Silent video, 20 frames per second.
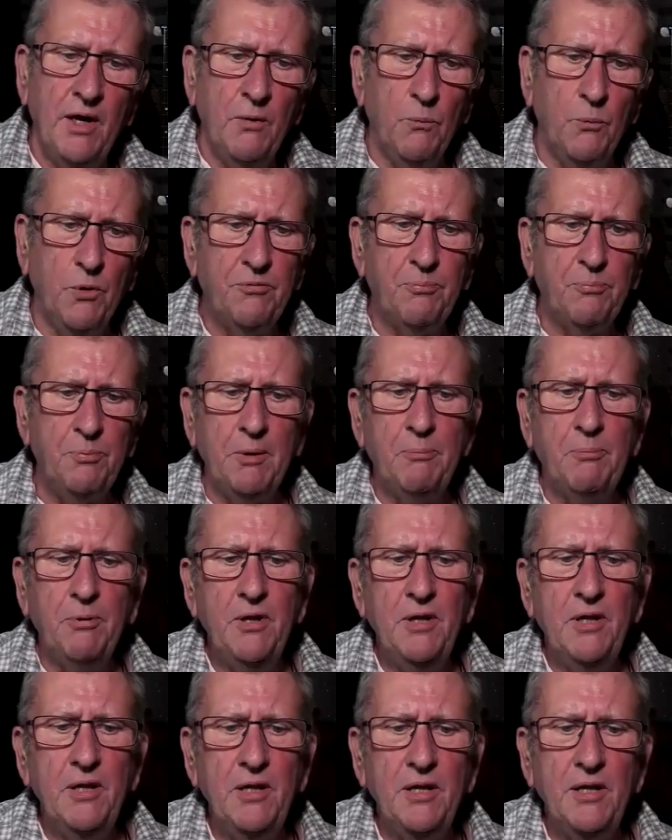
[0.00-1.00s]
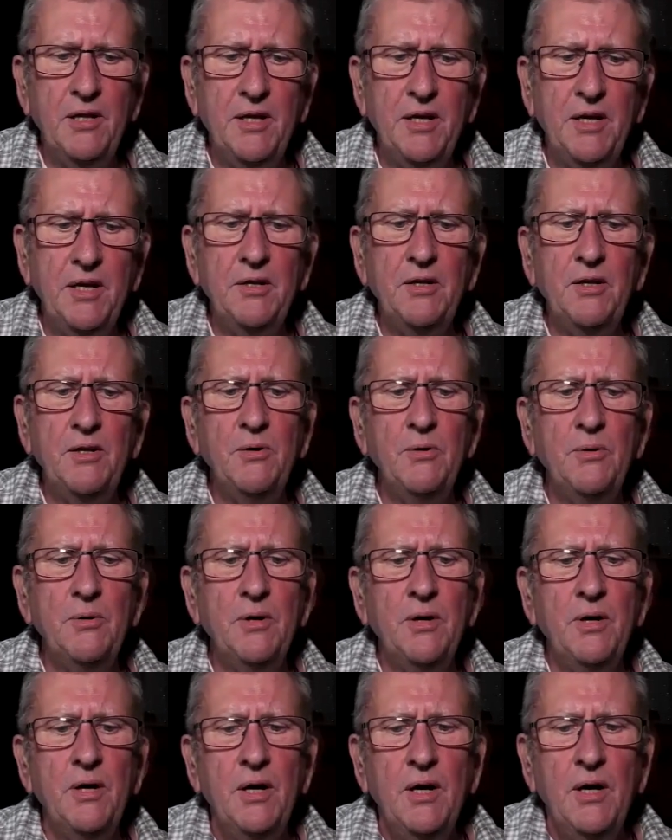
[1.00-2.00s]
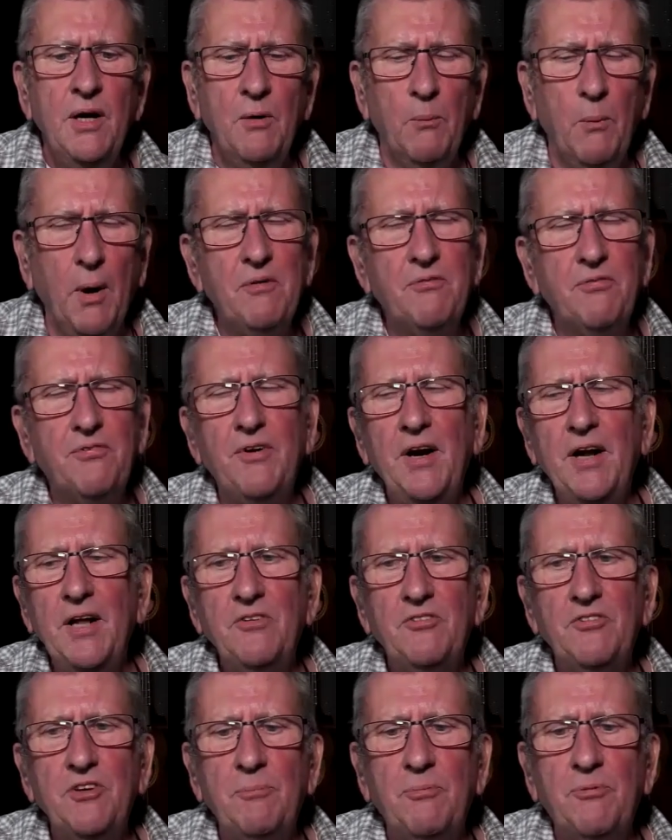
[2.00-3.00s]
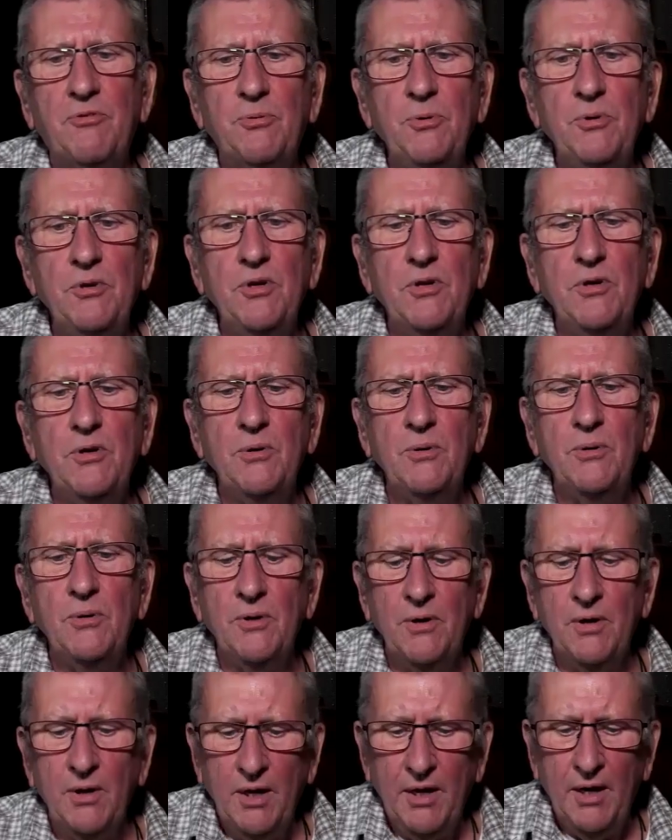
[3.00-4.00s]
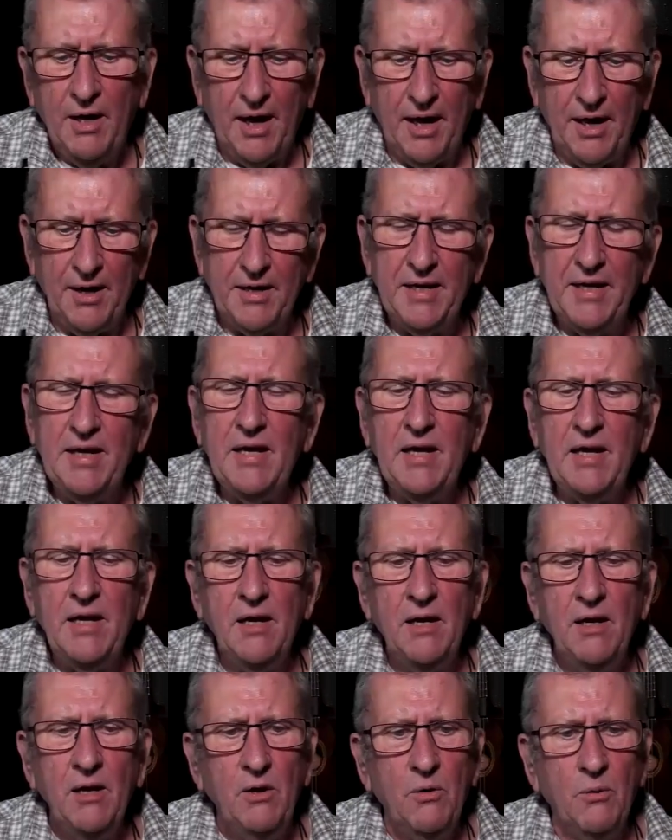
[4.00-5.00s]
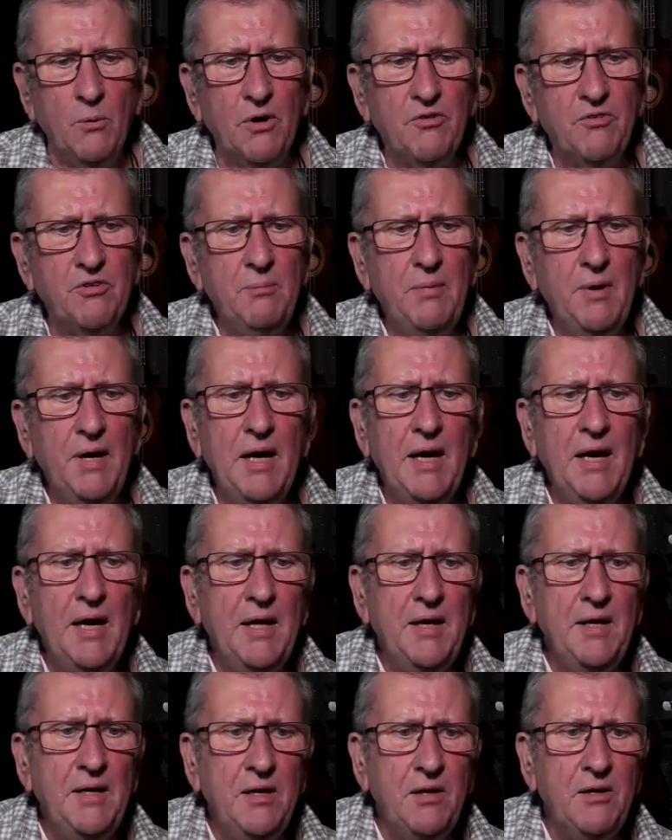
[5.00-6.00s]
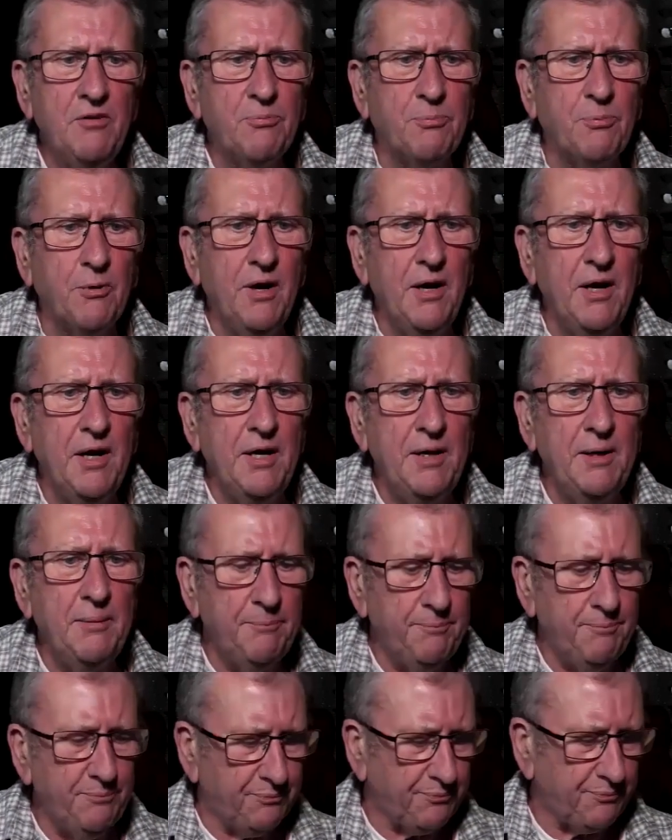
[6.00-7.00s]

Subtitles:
with people he knew when friendships were new, and he was a man in his prime.